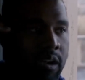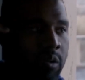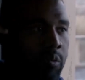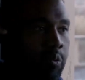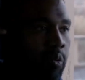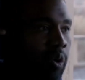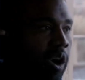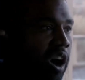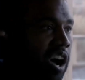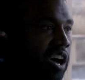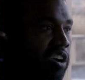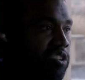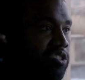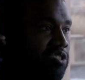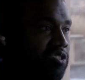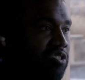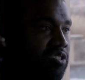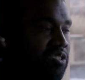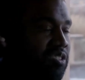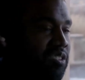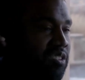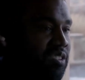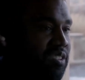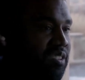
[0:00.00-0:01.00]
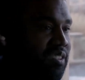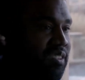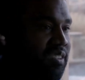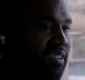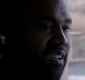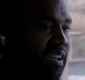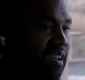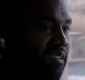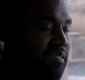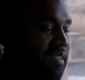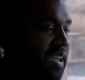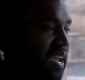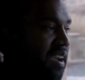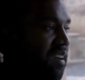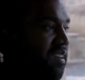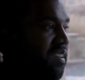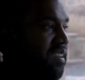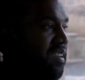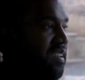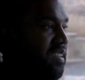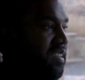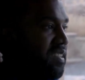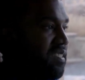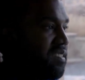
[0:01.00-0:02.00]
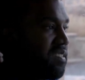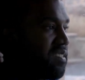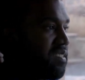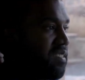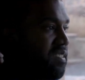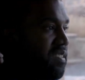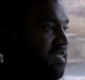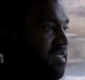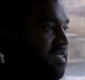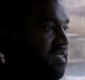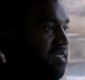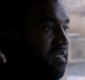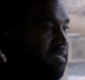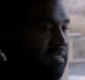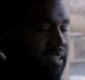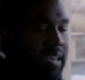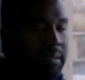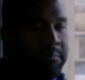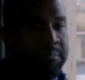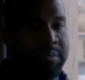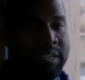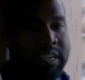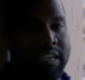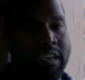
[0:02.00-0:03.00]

wash of arrogance that